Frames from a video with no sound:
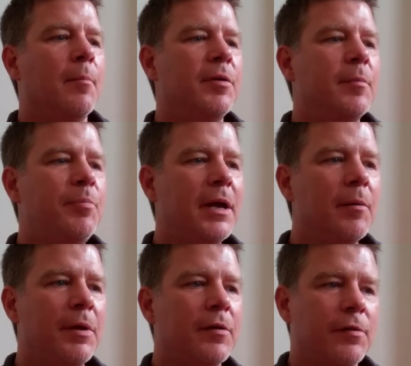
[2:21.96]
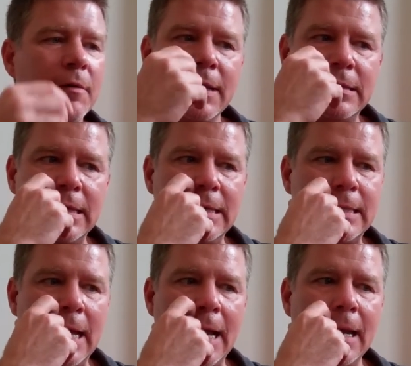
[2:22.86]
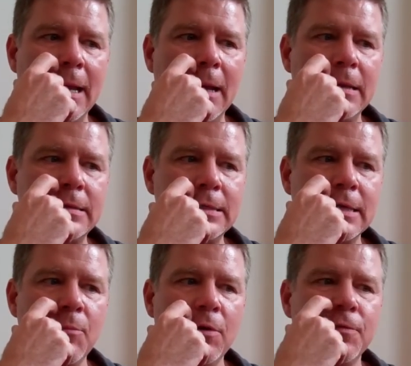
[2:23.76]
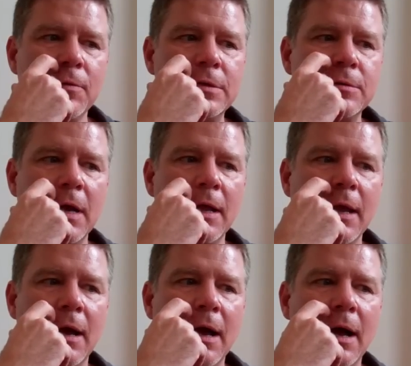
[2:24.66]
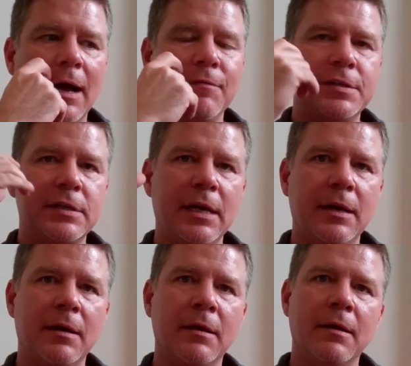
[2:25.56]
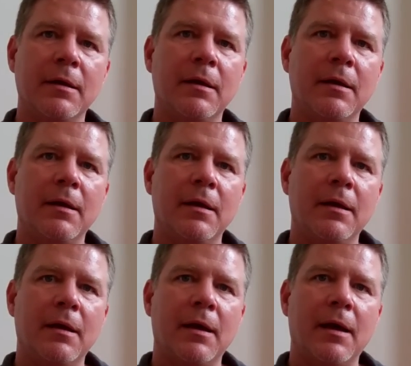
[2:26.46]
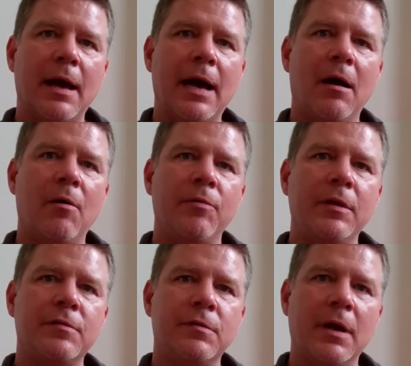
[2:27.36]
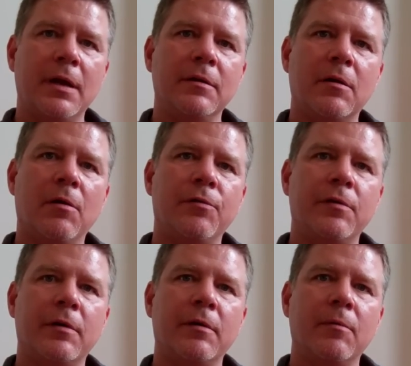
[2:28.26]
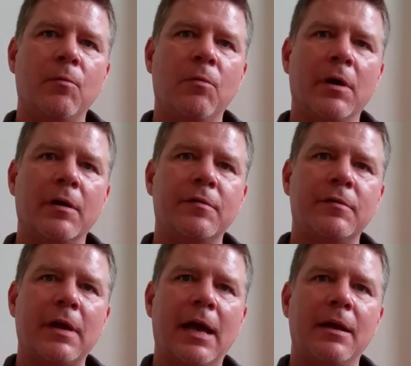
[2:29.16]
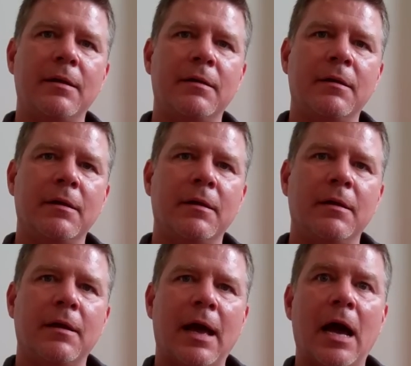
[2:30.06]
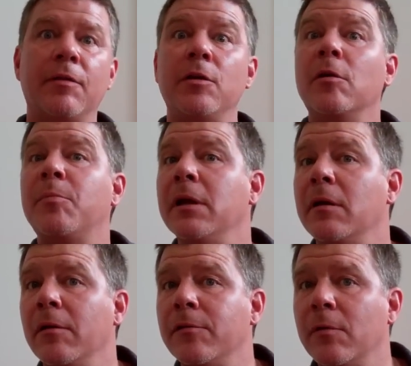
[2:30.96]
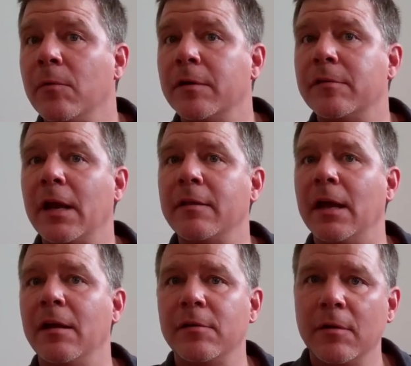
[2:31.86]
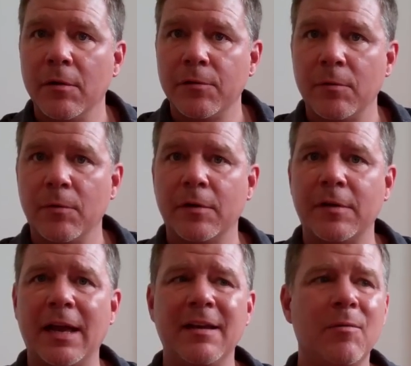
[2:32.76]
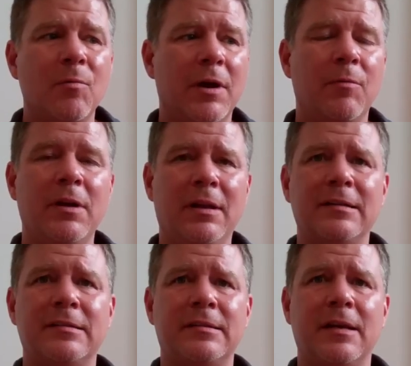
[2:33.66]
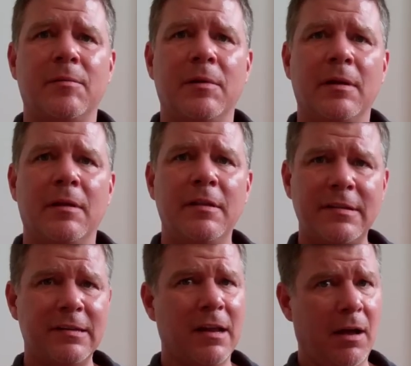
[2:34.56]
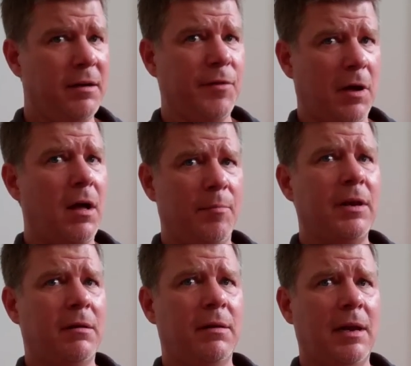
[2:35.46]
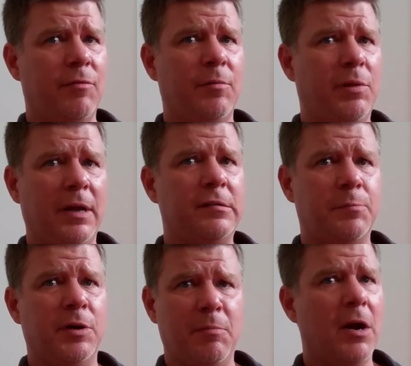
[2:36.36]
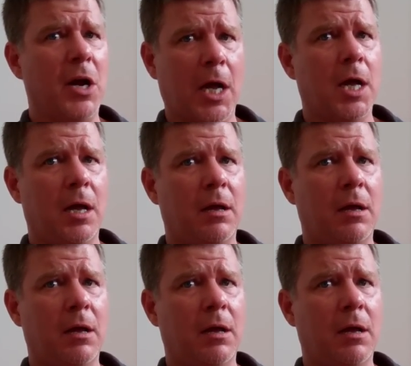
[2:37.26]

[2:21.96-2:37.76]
But the bigger picture is that since I moved to Australia, I've seen how the Australian culture works and how the European culture works and how the Asian culture works. And what I realized is that this is kind of common every place but America.